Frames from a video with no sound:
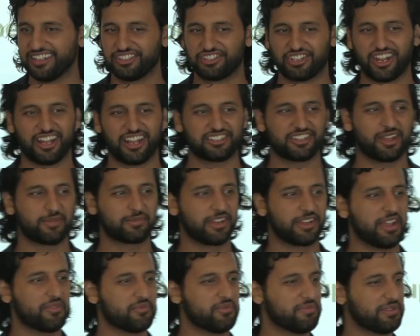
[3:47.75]
In John chapter
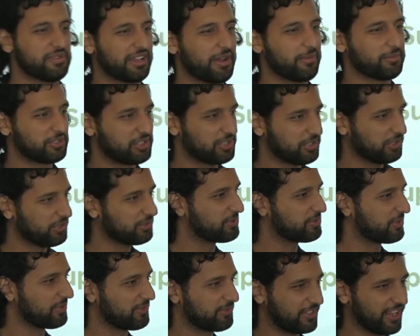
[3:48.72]
8, we become
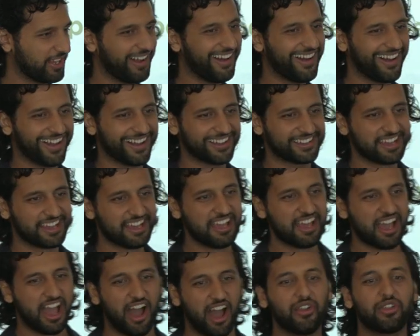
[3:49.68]
children of God.
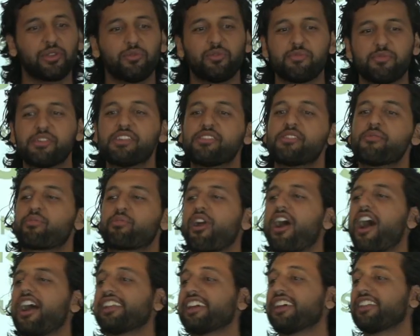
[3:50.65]
How can we be the
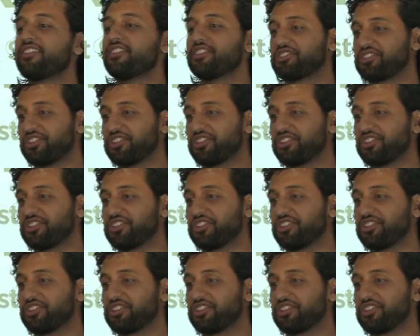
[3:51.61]
bride and the